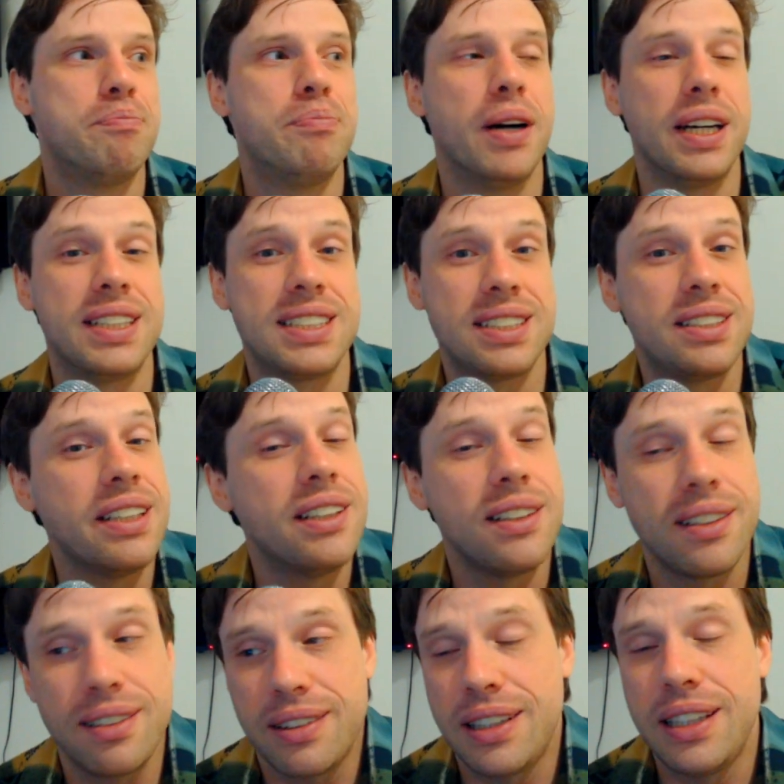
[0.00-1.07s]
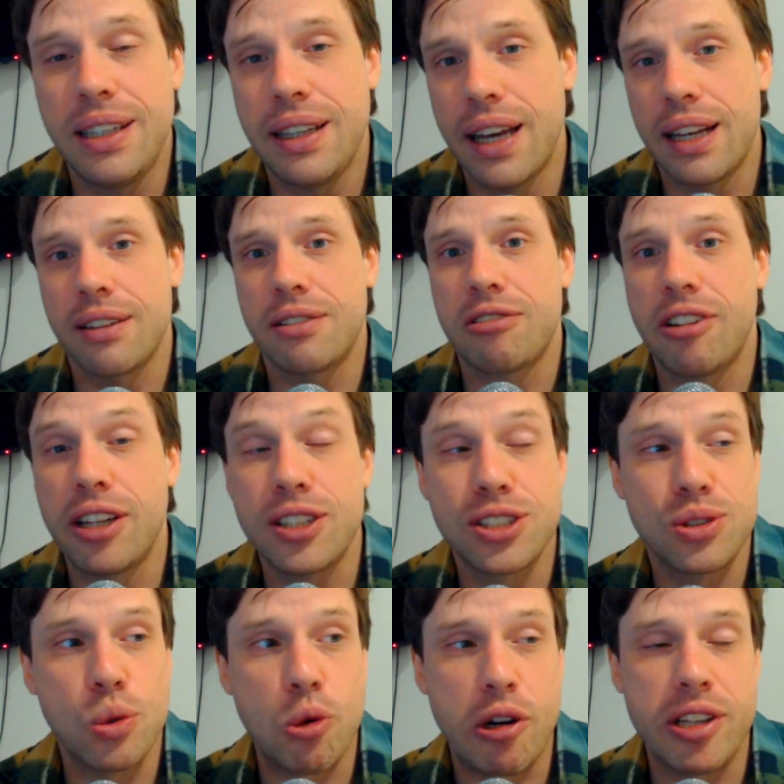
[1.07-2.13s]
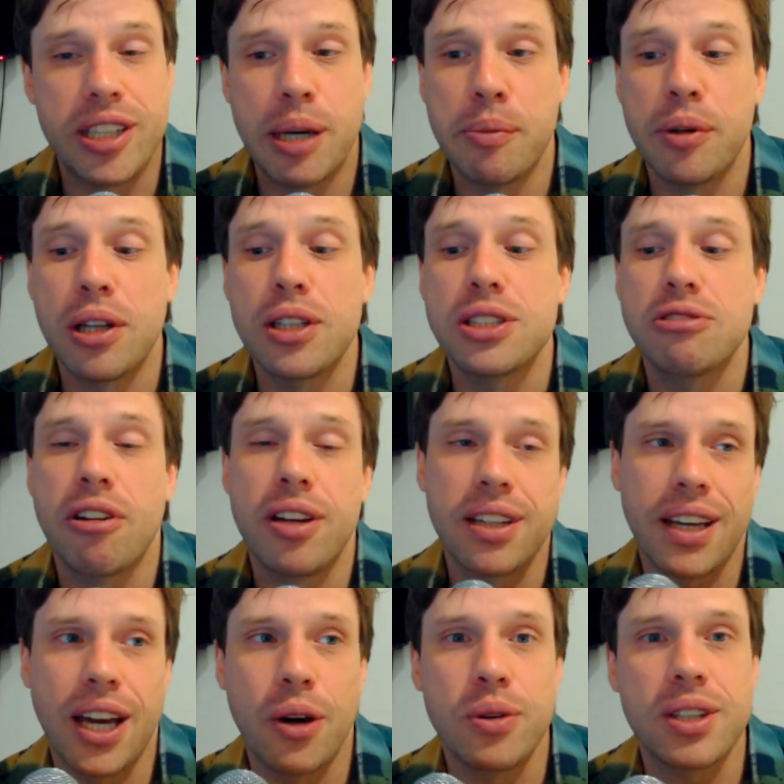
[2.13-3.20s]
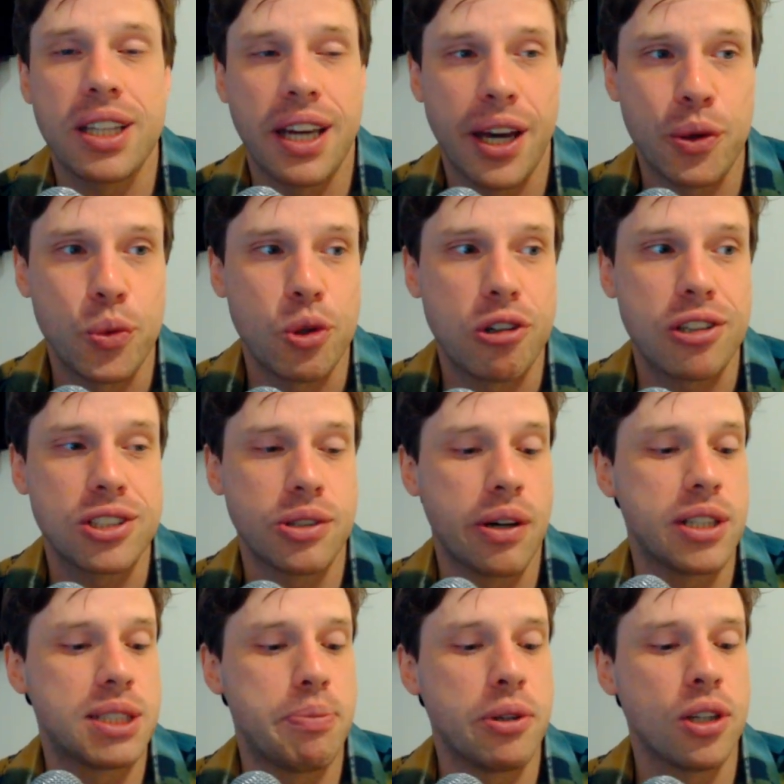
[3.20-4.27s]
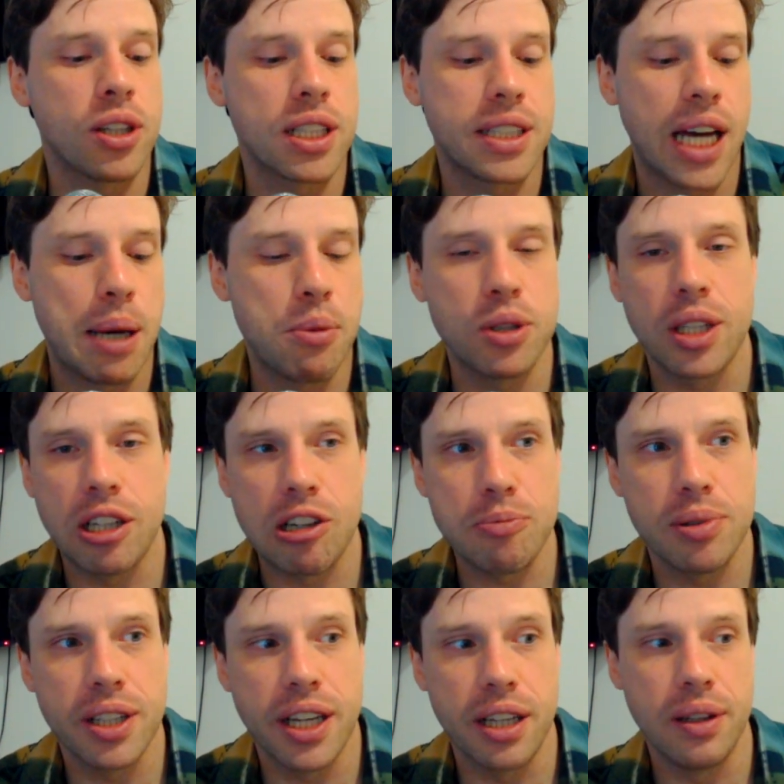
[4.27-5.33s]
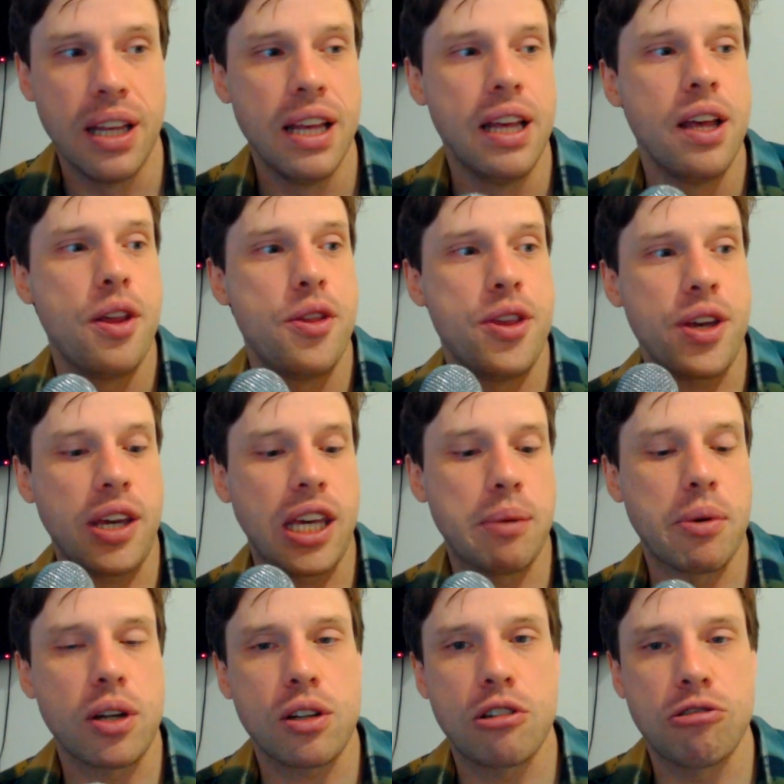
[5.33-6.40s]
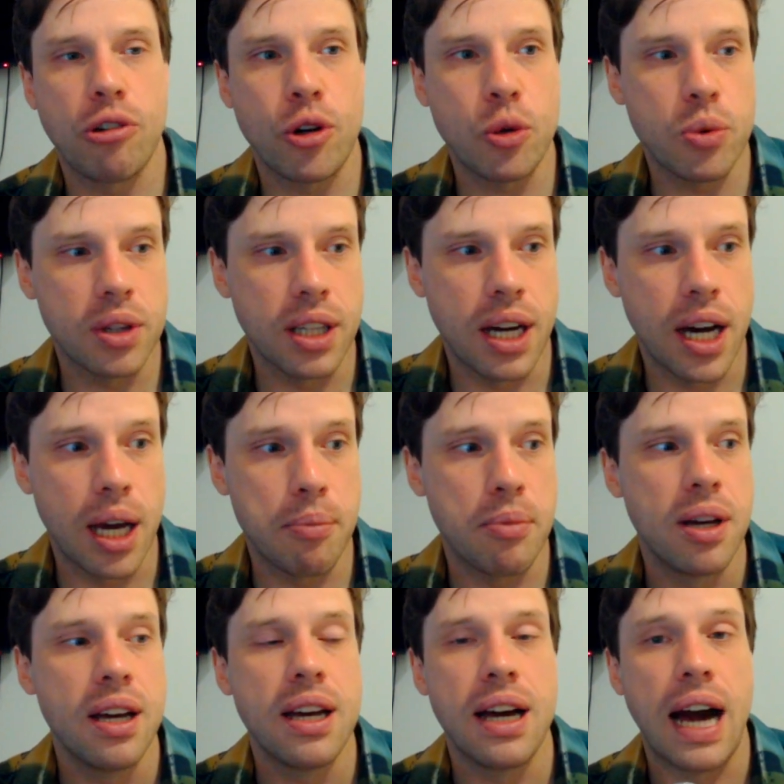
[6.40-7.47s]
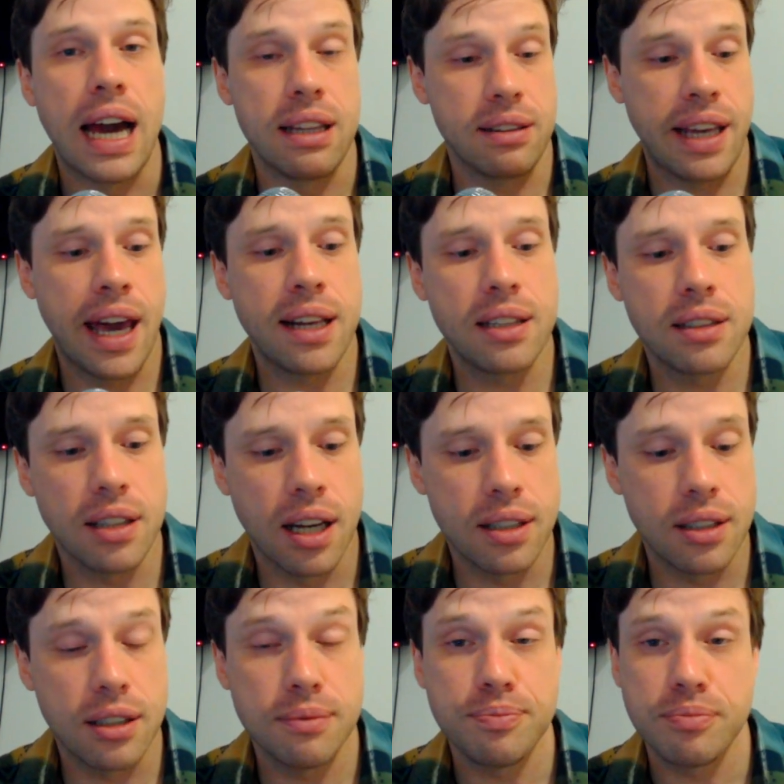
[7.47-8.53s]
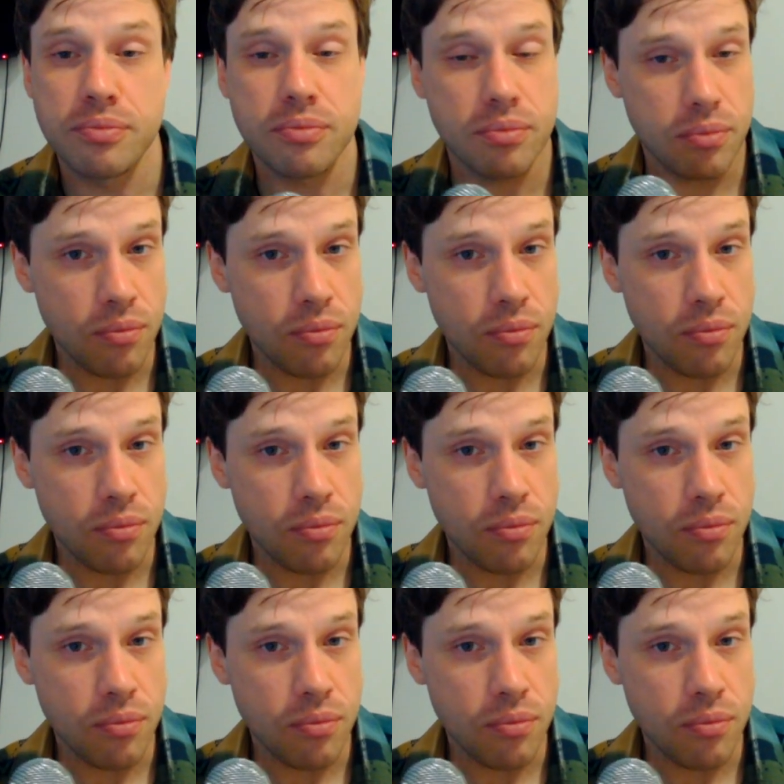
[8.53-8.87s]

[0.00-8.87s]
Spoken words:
But still, he had a great story demonstrating how it can work. So I spent all the time on the airplane thinking about a Corona with lime. I land in London.